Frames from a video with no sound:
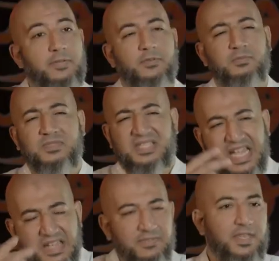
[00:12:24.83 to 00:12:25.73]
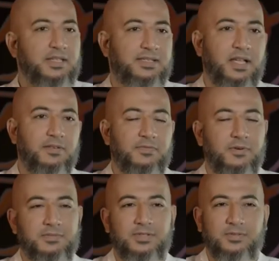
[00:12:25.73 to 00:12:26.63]
from TV itself,
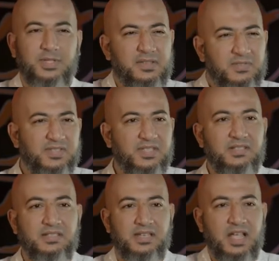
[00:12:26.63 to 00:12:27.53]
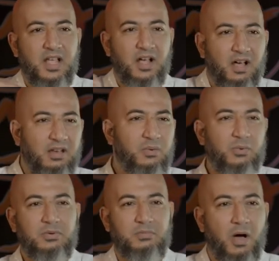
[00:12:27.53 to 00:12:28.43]
from, TV series,
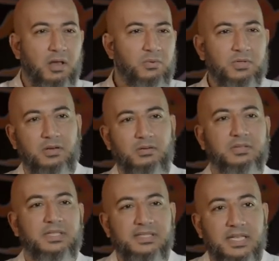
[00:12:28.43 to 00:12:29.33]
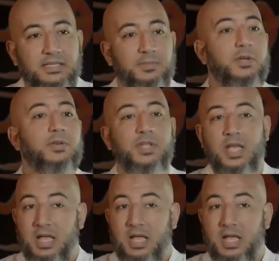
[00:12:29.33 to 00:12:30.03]
Hollywood, Bollywood, and all these things, because